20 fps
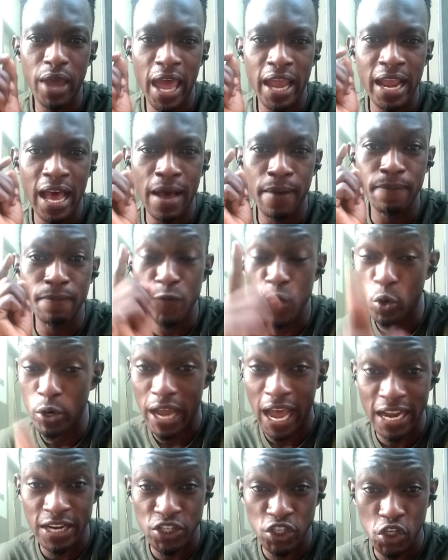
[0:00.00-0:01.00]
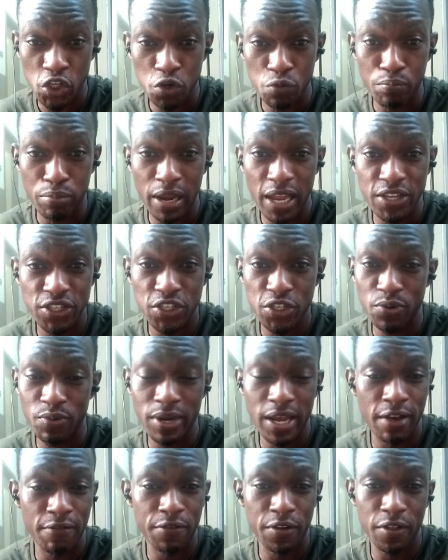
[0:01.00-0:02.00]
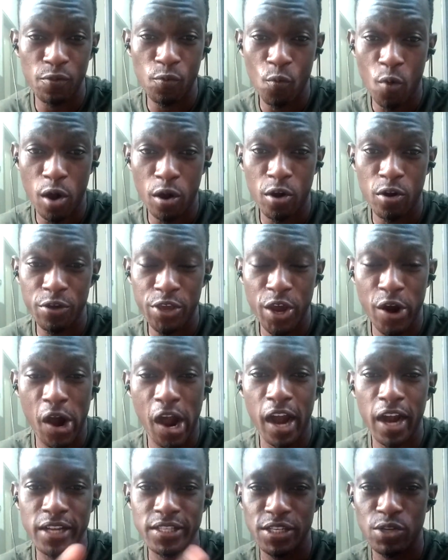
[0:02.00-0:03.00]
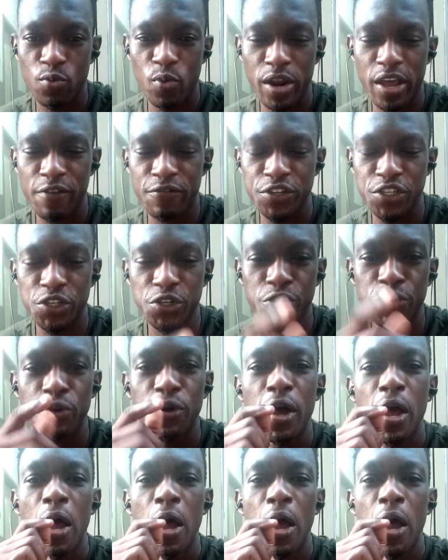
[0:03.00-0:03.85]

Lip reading: And I know God is going to bless you with every work of your hands and whatever you do.